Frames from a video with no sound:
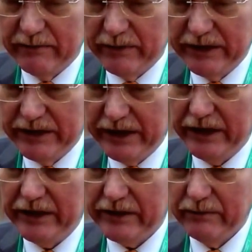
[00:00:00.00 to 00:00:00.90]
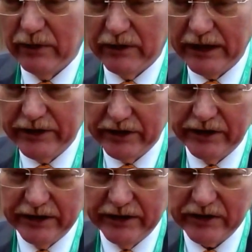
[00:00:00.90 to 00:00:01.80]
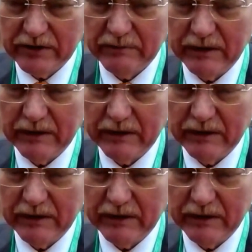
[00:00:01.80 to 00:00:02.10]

we need more engineers,